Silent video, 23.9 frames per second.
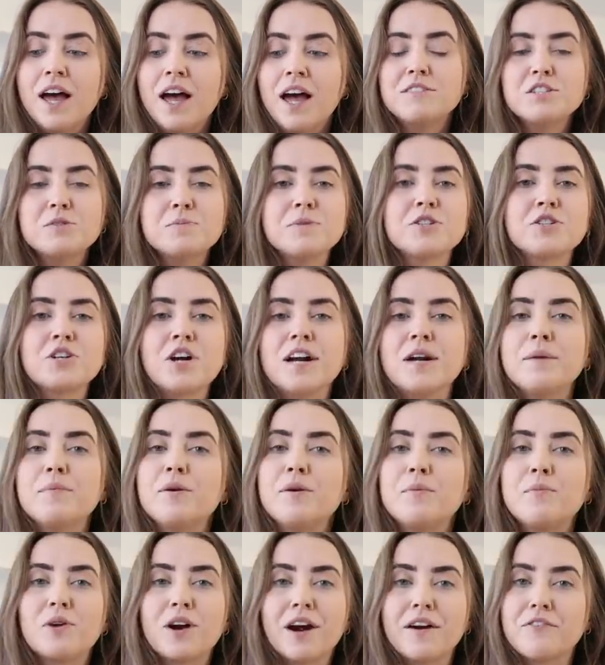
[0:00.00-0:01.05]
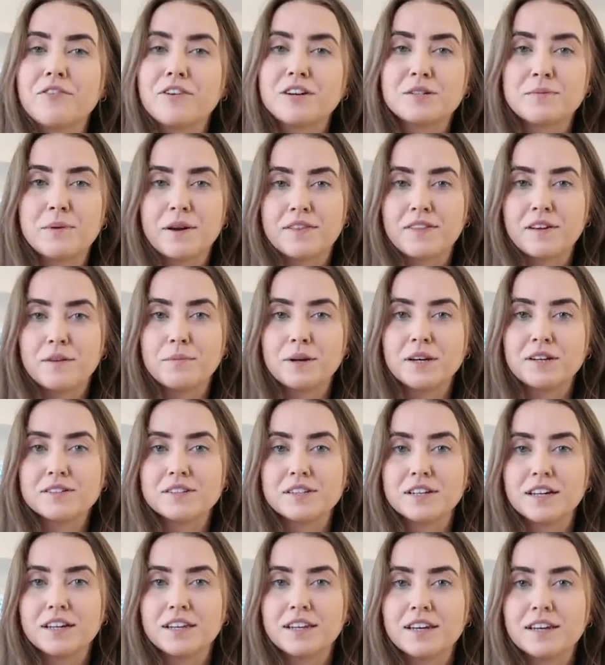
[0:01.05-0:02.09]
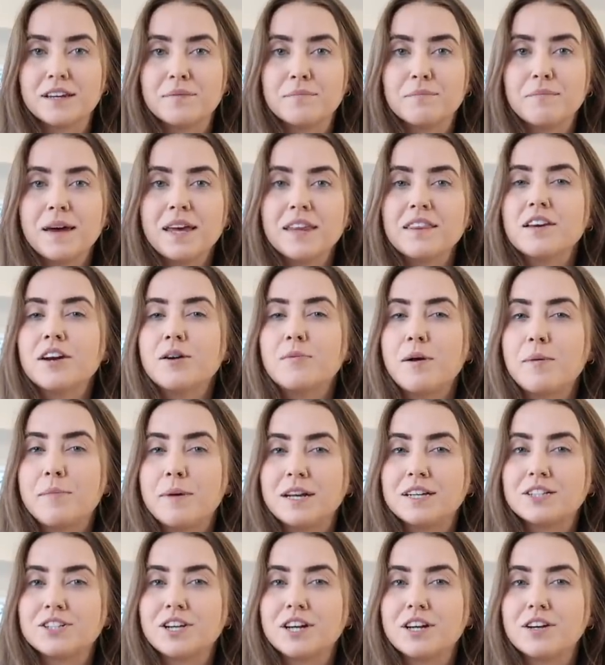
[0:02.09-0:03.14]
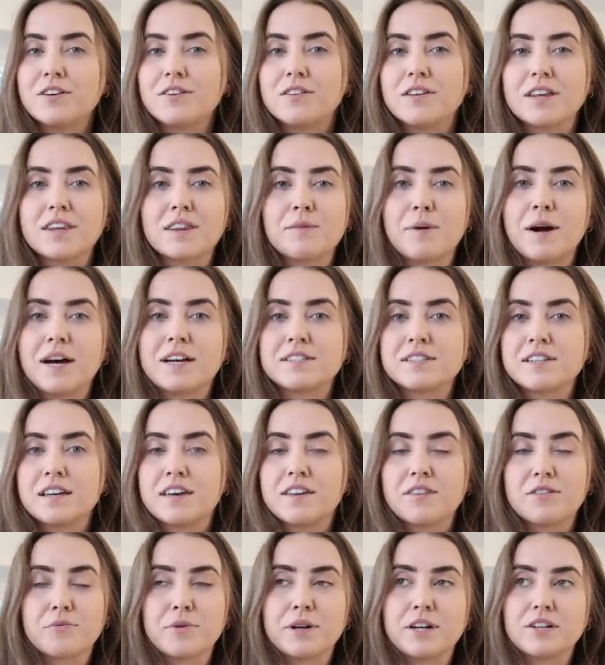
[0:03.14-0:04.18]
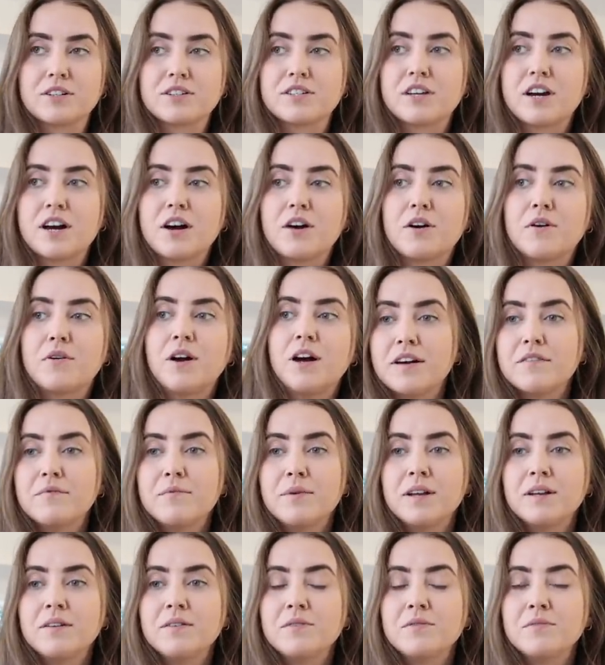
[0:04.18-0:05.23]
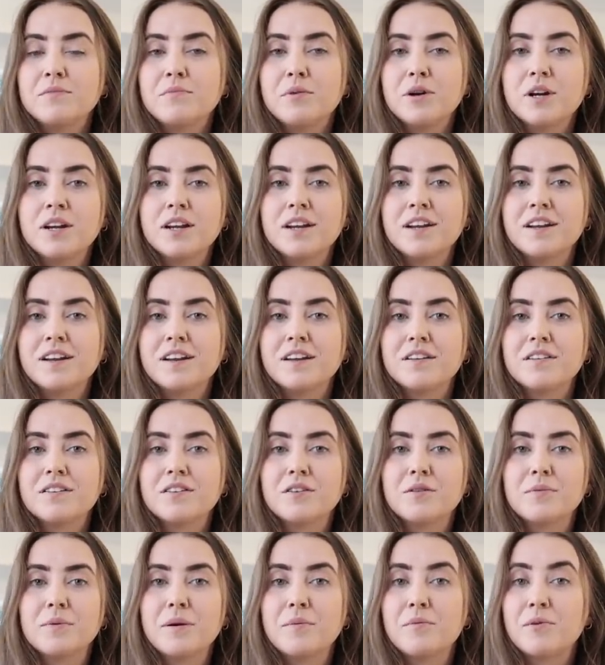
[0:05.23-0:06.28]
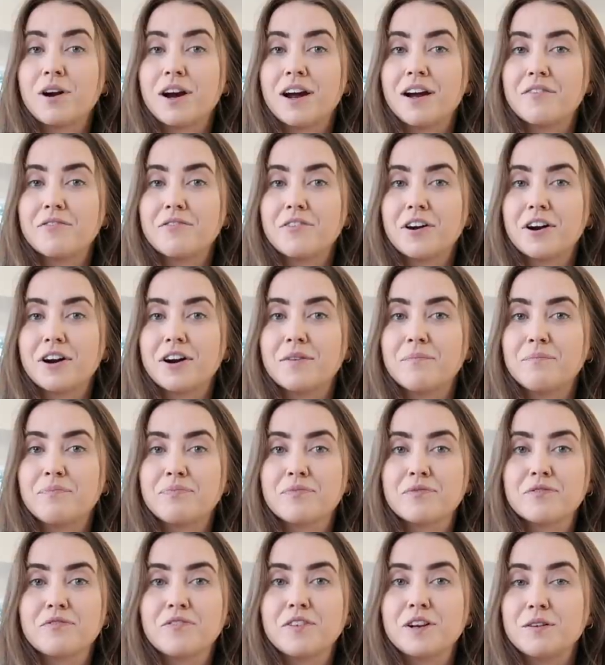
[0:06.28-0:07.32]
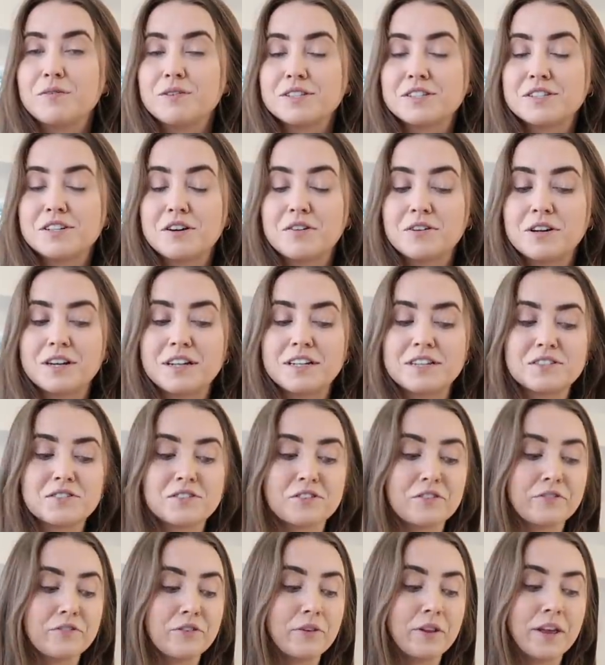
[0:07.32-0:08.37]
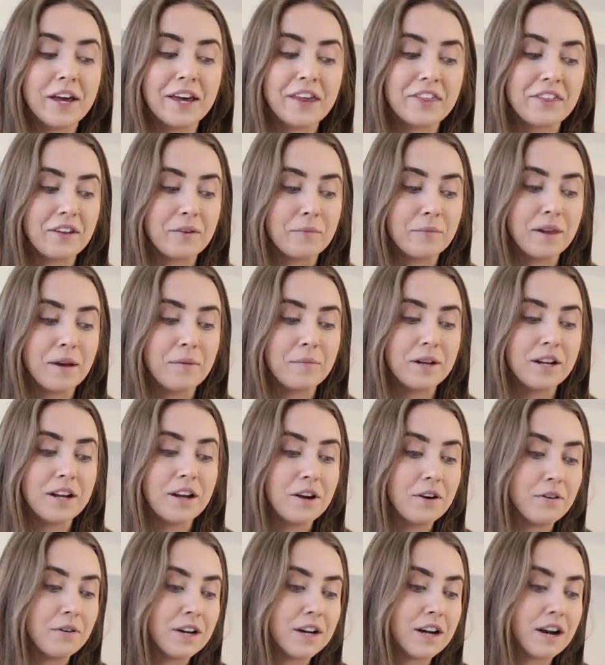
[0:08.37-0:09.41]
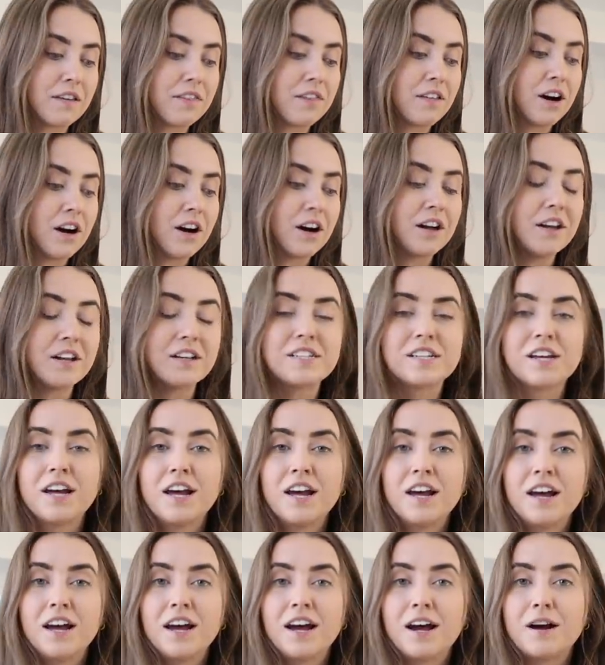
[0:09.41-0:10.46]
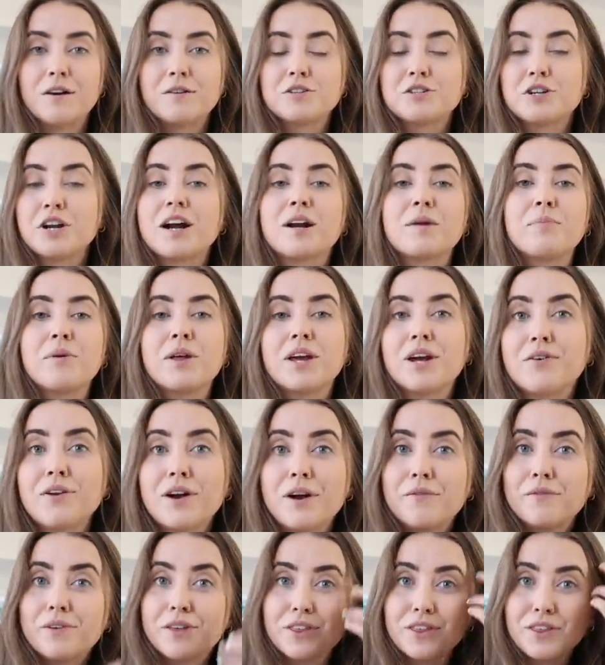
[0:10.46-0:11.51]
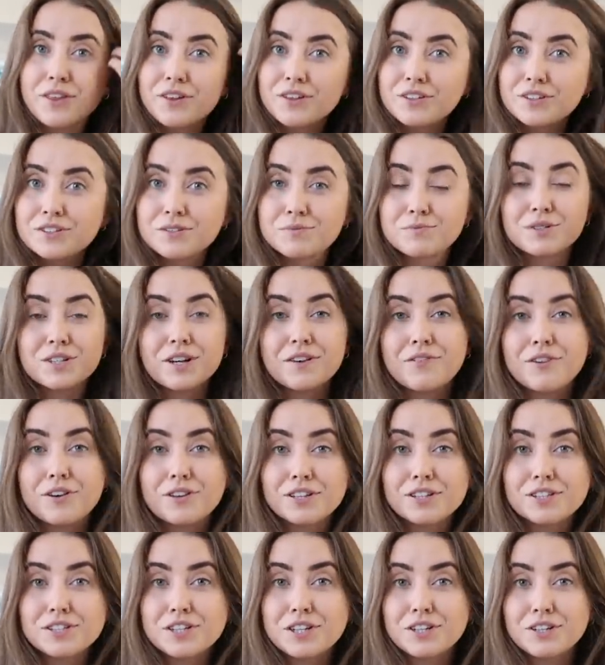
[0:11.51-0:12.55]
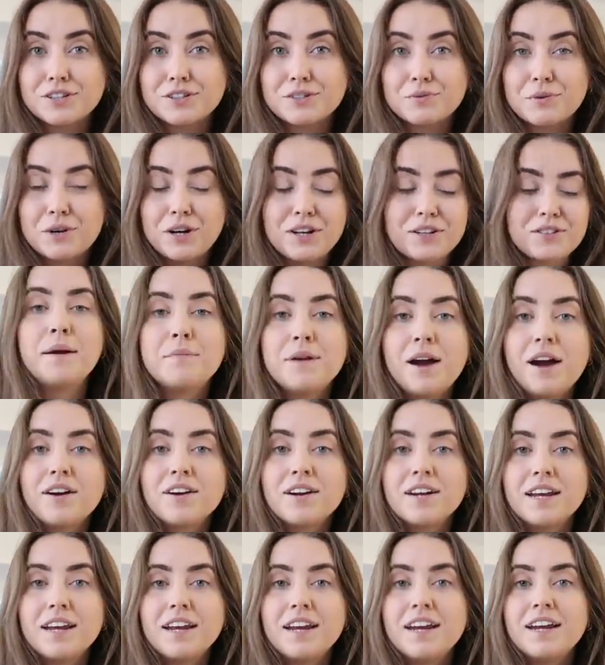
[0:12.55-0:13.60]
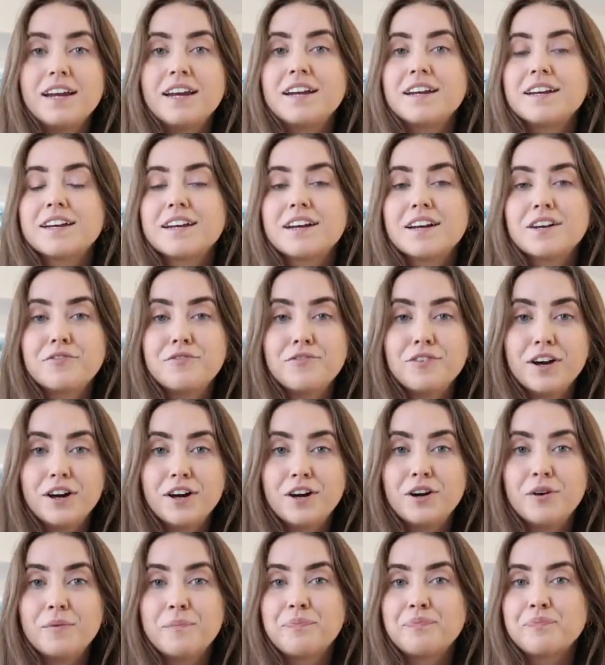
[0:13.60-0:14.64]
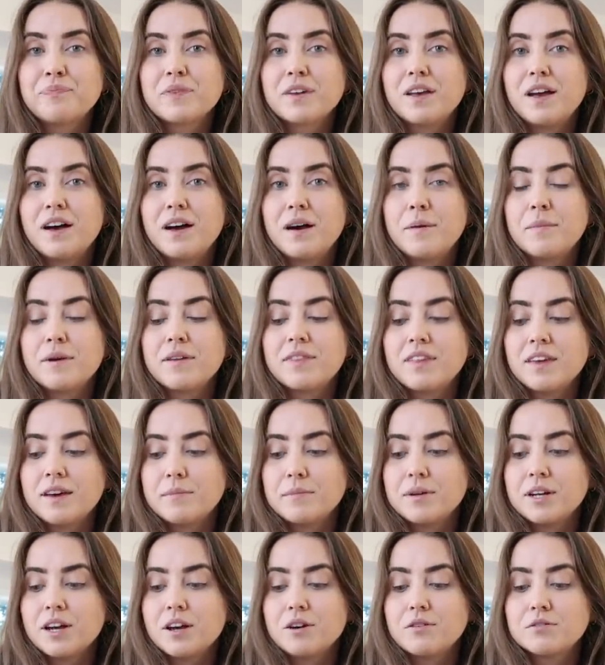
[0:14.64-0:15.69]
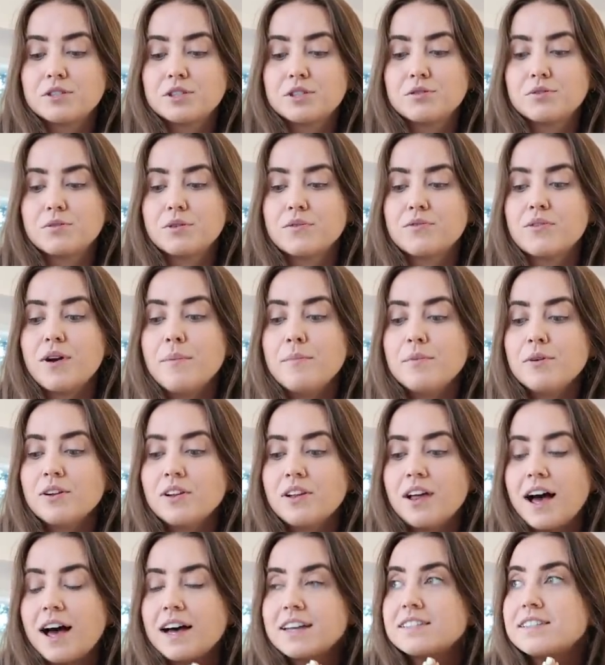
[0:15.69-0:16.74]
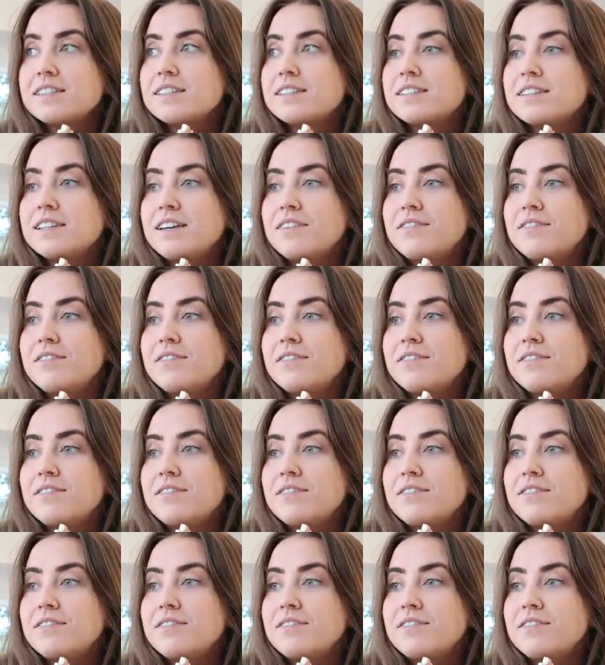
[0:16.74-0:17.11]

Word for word: I've just been trying to put more effort into my thumbnails lately, mainly on my main channel, like the past like three or so. I've been putting a little bit more effort. If anyone's noticed or if you like them, let me know. And I thought I would try to play around with some stuff on this channel as well. I'm not gonna eat, gonna film. Um, I think I'm gonna go to a Rumble class this